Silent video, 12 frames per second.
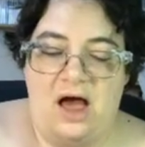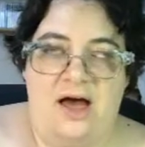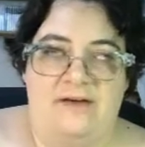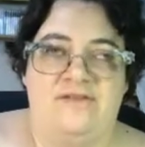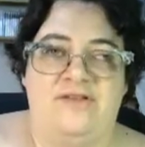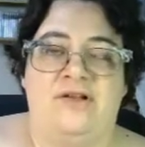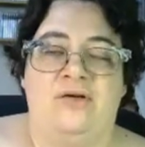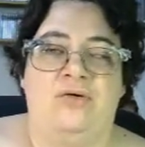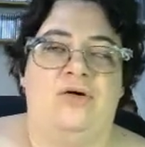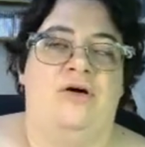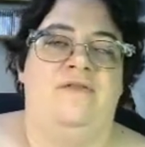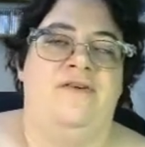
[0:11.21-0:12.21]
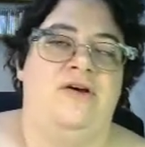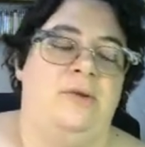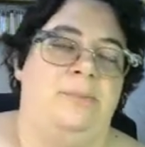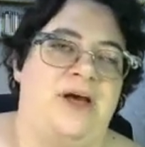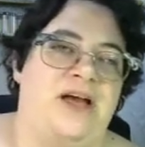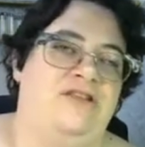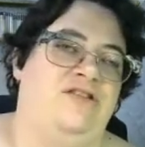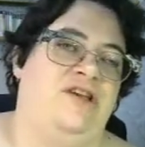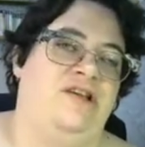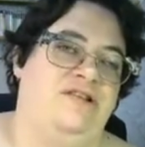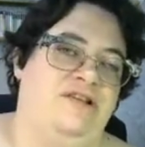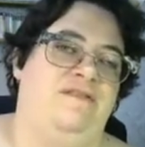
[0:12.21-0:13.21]
I've still got a very bad
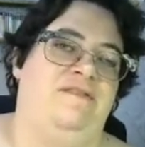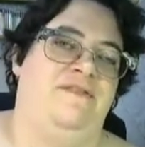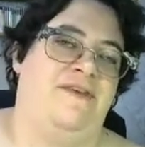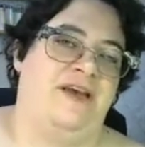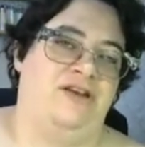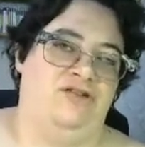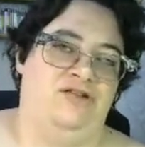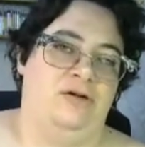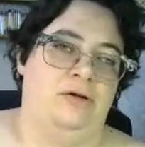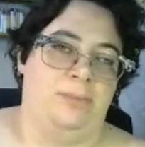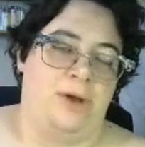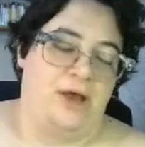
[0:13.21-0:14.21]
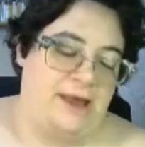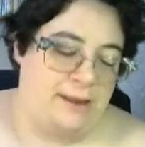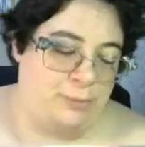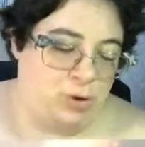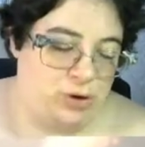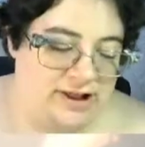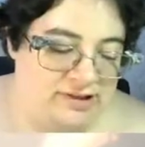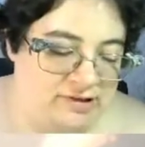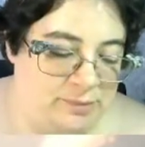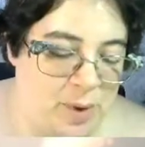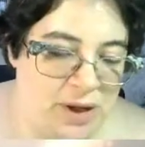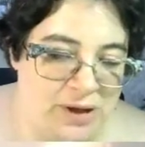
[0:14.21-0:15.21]
chest infection, but I am on
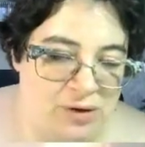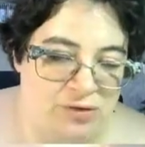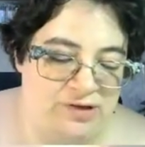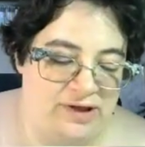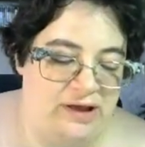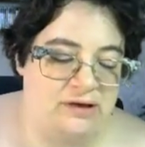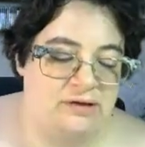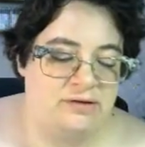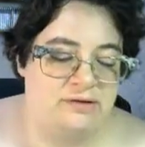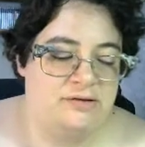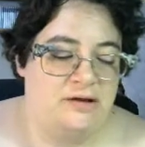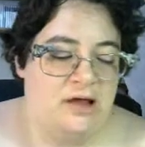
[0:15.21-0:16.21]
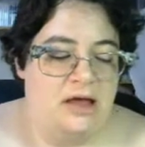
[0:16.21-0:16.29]
antibiotics.